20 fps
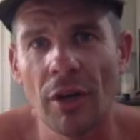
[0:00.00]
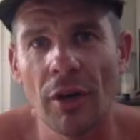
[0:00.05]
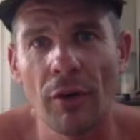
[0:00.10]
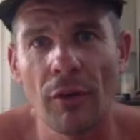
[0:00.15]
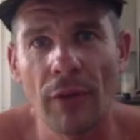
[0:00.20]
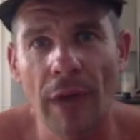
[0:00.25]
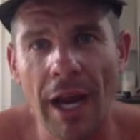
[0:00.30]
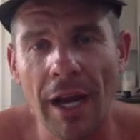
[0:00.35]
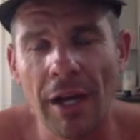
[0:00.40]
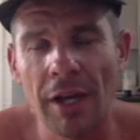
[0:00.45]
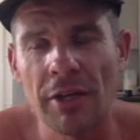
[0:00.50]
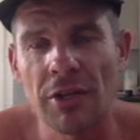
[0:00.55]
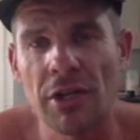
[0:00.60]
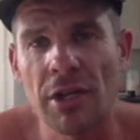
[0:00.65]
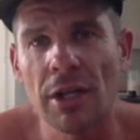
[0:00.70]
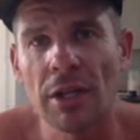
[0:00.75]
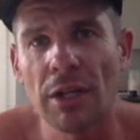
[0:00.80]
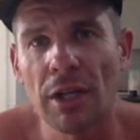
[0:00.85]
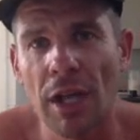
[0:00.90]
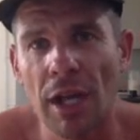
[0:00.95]
an
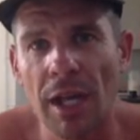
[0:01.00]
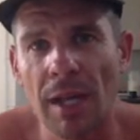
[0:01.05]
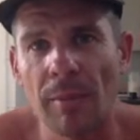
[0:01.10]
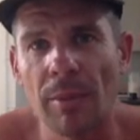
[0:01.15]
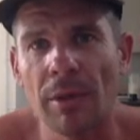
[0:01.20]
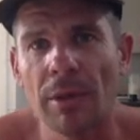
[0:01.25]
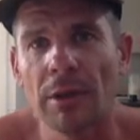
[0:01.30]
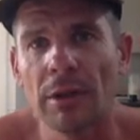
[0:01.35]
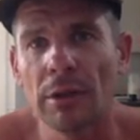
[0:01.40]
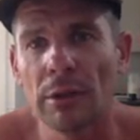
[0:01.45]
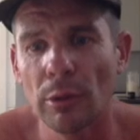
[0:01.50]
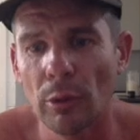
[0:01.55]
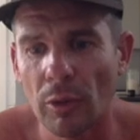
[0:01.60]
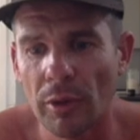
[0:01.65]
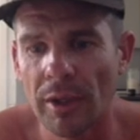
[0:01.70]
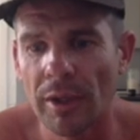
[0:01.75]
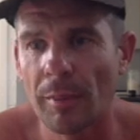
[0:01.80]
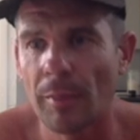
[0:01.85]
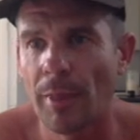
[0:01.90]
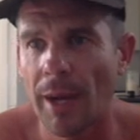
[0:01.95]
advantage, keep
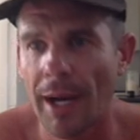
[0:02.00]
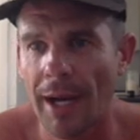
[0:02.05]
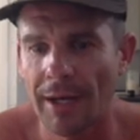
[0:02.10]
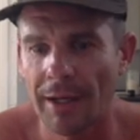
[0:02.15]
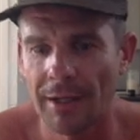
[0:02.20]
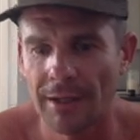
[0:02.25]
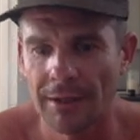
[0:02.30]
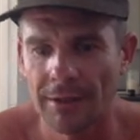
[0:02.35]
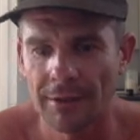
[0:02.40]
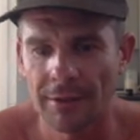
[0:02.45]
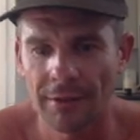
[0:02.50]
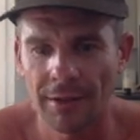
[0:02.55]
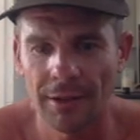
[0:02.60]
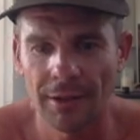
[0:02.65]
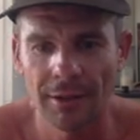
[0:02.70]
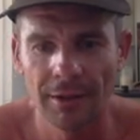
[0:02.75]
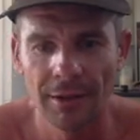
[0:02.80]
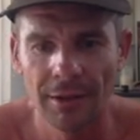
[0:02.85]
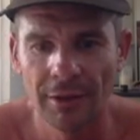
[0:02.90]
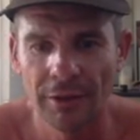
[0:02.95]
looking back. All
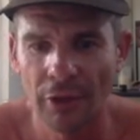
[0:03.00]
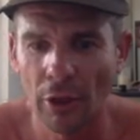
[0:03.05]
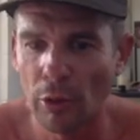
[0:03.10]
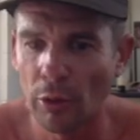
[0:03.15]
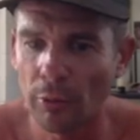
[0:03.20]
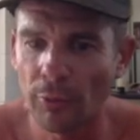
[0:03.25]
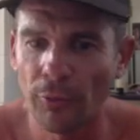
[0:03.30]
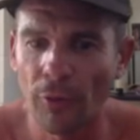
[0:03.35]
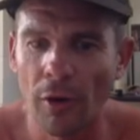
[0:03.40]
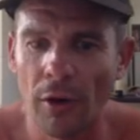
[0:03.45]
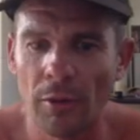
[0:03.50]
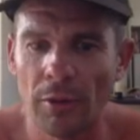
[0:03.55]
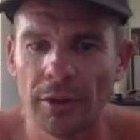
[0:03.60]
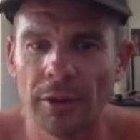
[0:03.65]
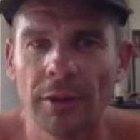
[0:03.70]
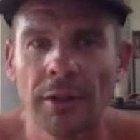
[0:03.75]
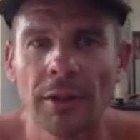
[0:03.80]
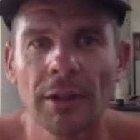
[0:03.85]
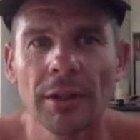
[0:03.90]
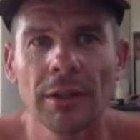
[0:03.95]
right? Don't look
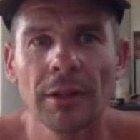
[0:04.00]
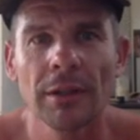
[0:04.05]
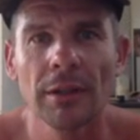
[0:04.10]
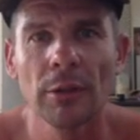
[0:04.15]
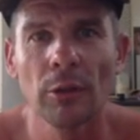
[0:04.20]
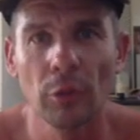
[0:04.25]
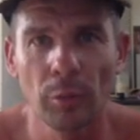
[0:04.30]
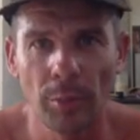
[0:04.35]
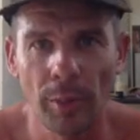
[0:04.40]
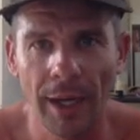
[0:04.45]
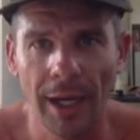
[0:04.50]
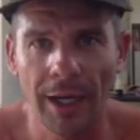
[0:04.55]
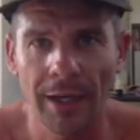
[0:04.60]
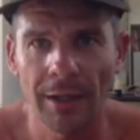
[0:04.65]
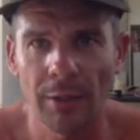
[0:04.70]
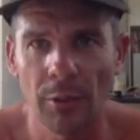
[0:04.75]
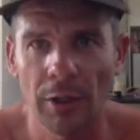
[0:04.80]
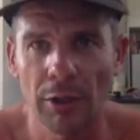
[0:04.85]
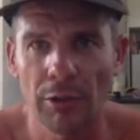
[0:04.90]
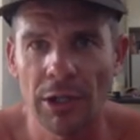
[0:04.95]
forward. Look
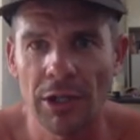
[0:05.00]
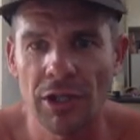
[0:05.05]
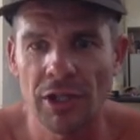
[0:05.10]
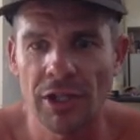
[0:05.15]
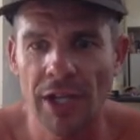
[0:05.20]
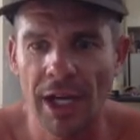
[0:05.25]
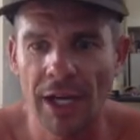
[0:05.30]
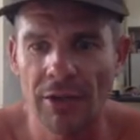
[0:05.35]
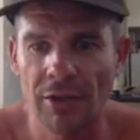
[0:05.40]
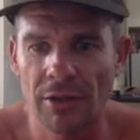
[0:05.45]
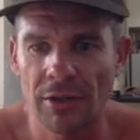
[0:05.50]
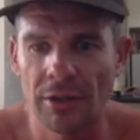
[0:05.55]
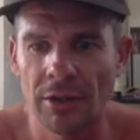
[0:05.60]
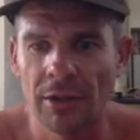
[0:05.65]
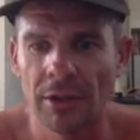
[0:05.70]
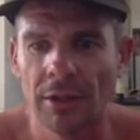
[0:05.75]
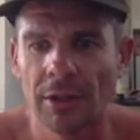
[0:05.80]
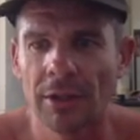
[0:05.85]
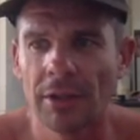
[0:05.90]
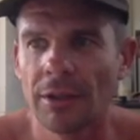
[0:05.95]
back. You want to increase your danger?
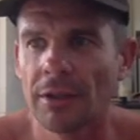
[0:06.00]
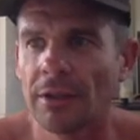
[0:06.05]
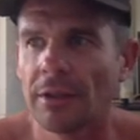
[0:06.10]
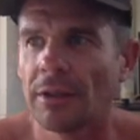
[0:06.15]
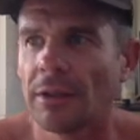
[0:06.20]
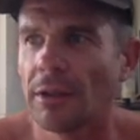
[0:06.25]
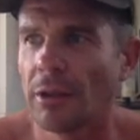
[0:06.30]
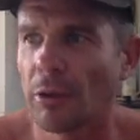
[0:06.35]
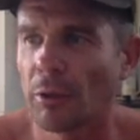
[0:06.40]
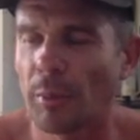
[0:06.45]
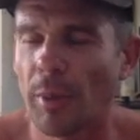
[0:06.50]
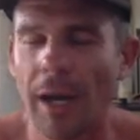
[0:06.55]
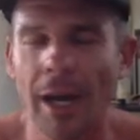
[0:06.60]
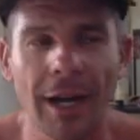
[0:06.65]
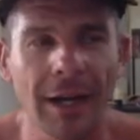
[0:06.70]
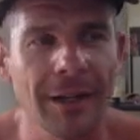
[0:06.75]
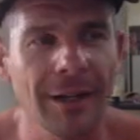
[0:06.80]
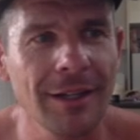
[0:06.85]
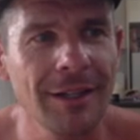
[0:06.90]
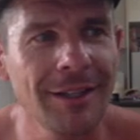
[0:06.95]
Look
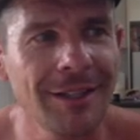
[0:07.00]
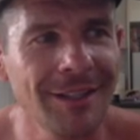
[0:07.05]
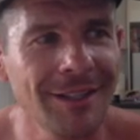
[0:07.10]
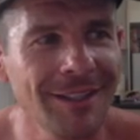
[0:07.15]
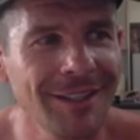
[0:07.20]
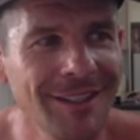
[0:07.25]
back. You